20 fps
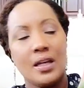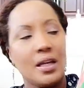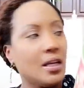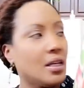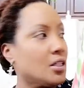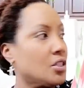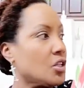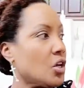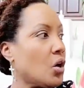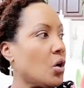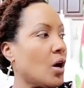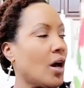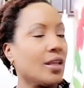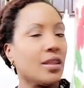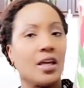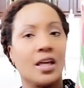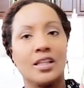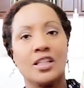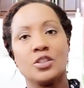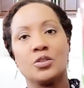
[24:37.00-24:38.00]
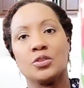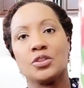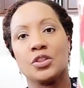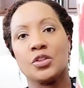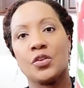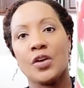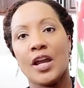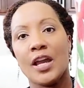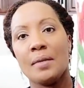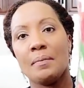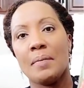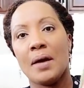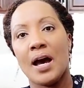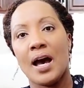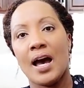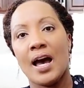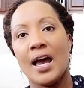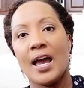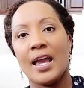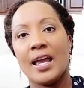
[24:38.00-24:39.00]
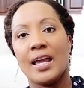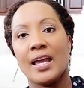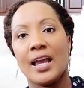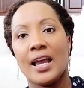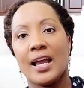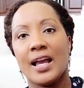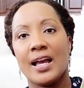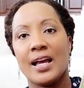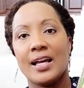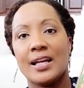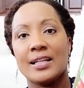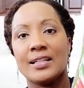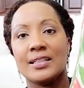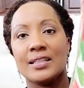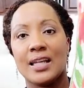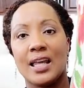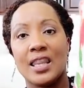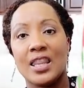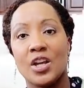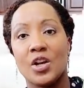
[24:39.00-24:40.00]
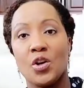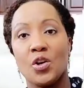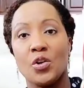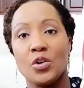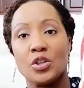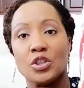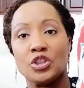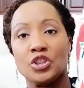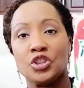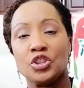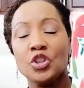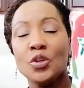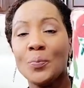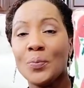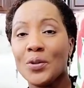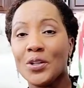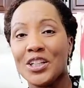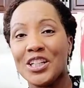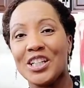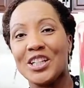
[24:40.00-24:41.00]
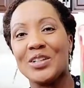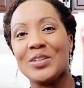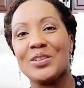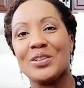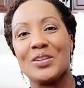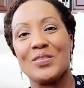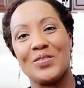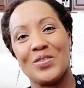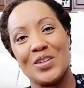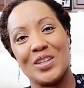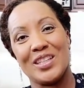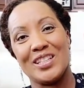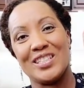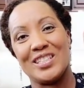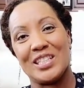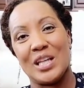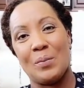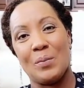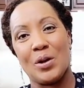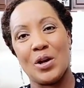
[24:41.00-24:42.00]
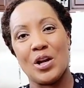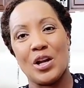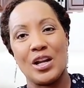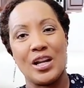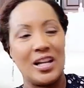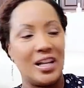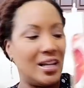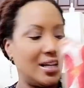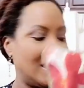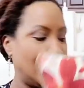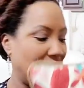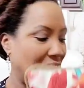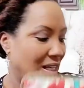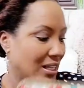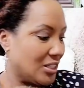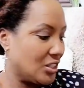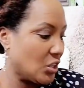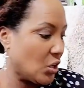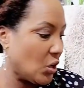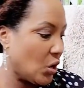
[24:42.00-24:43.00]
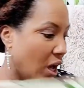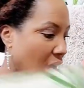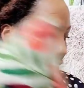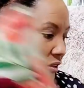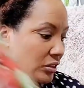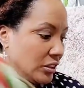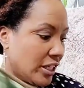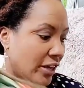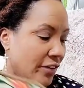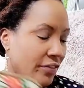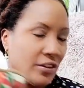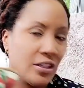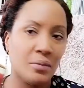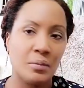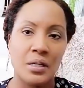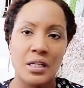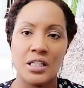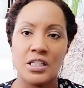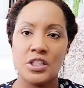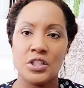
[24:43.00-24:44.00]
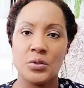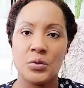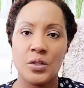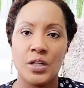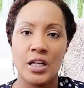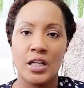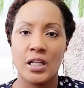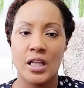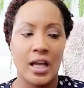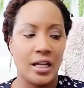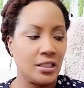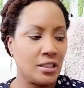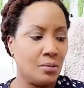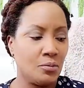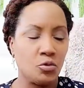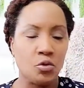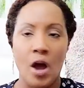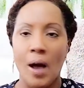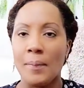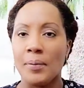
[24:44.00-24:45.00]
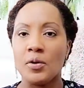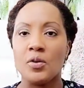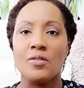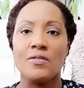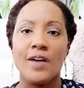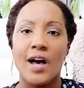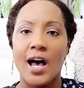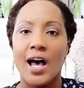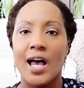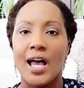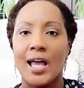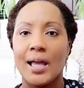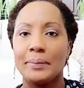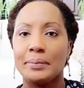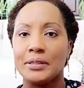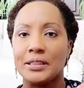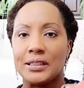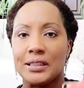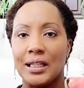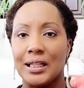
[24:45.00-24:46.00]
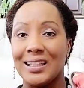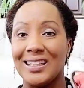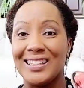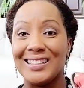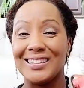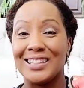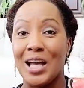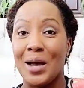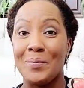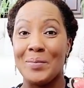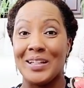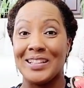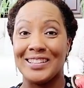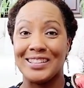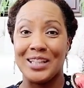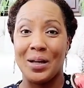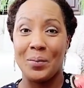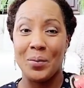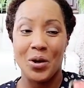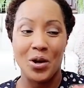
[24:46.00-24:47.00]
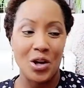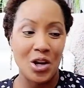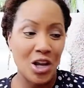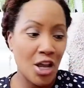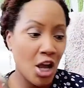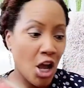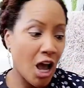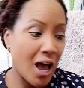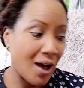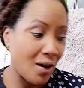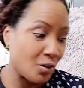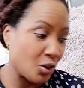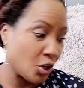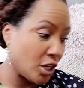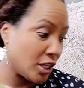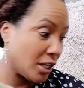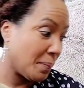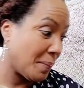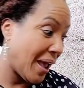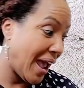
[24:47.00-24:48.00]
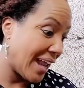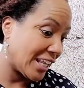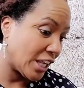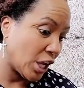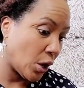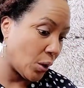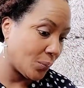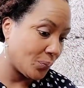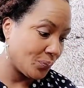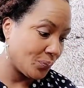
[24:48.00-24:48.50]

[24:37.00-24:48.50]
So I thought this was a great buy, and they're super cute for the summer. So I'll definitely be doing like some tropical vibes this coming summer out on the patio.